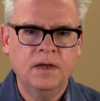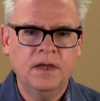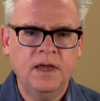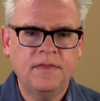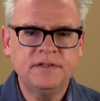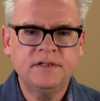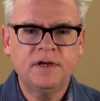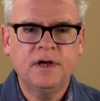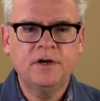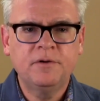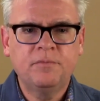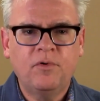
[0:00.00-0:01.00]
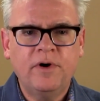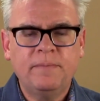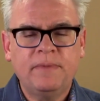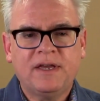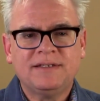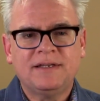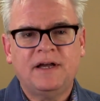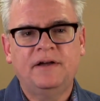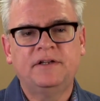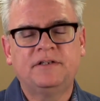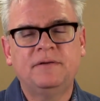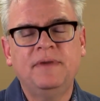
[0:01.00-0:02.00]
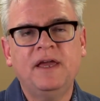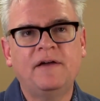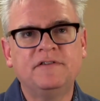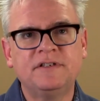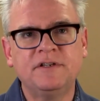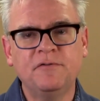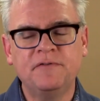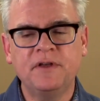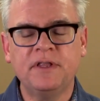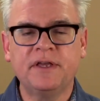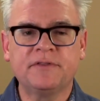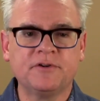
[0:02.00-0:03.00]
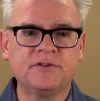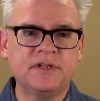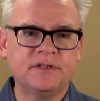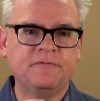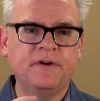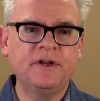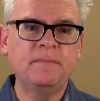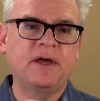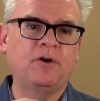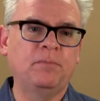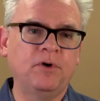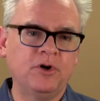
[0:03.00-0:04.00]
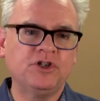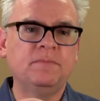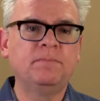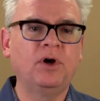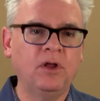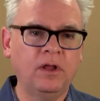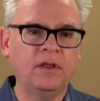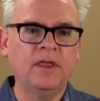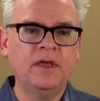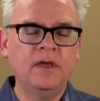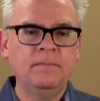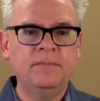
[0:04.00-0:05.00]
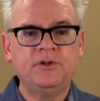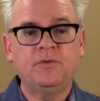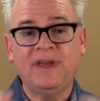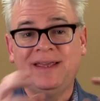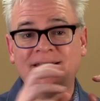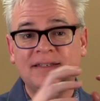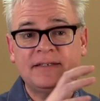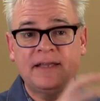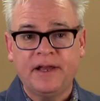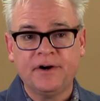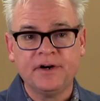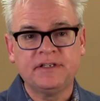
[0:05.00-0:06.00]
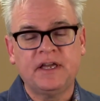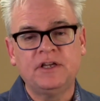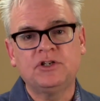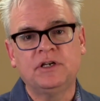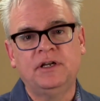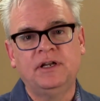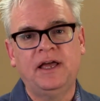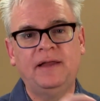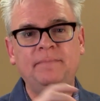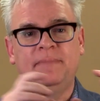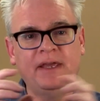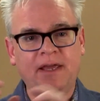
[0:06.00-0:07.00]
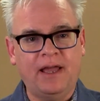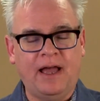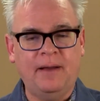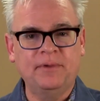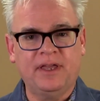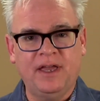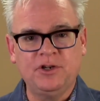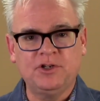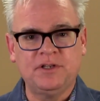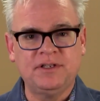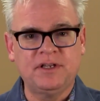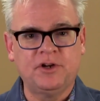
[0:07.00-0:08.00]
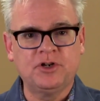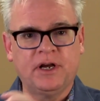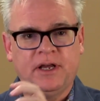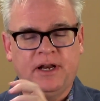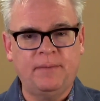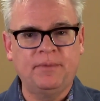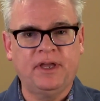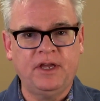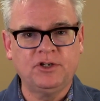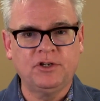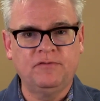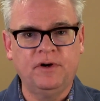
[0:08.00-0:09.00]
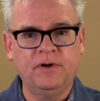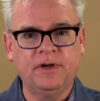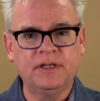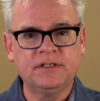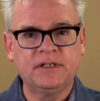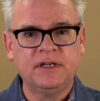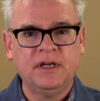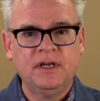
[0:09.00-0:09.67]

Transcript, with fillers: Yeah, that's a, good point because uh, to me, I still feel like there's this fundamental push and pull between standardization and being application centric and application focused.